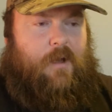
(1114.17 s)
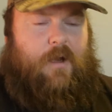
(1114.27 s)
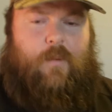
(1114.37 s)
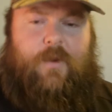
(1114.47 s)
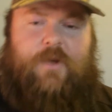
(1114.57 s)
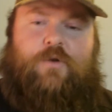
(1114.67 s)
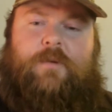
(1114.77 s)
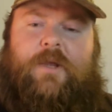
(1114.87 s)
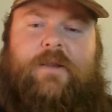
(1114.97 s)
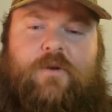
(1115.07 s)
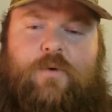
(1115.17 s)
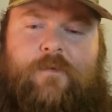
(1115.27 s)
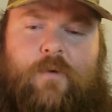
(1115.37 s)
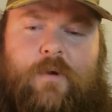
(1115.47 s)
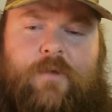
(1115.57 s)
We do plan to do a
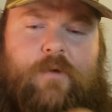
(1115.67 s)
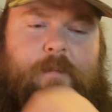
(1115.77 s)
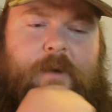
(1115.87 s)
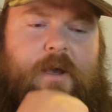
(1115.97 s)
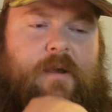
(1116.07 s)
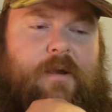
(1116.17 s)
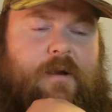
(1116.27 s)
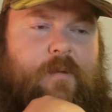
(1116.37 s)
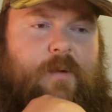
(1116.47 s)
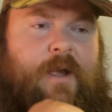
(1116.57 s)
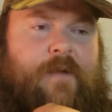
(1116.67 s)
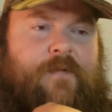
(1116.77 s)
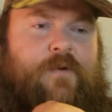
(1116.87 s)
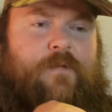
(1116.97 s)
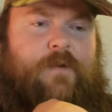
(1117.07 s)
43, Pat. We
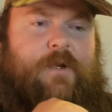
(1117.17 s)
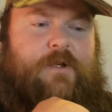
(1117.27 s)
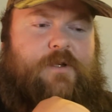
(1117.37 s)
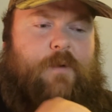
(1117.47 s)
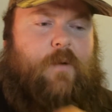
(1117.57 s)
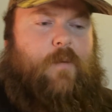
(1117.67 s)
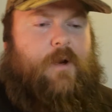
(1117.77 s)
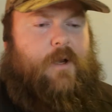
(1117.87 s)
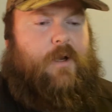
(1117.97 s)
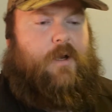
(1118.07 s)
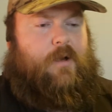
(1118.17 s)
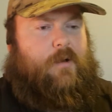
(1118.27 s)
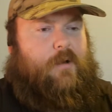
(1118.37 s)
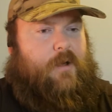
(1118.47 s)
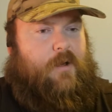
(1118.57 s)
have to finish. We are working
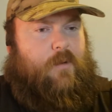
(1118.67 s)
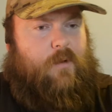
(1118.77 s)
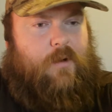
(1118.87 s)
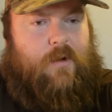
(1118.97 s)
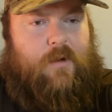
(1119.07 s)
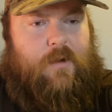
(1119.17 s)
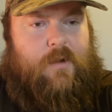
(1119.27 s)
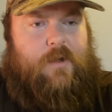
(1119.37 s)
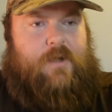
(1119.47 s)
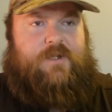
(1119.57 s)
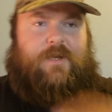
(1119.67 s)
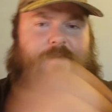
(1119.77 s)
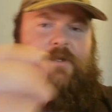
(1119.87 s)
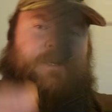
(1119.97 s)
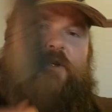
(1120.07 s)
on our
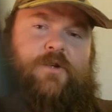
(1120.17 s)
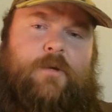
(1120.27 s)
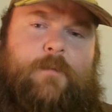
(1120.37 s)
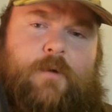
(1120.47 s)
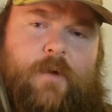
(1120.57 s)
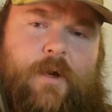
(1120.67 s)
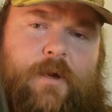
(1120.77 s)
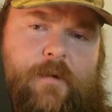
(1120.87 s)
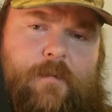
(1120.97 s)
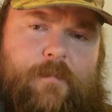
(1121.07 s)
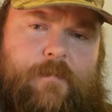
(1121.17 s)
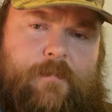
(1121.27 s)
17 Turbo right now.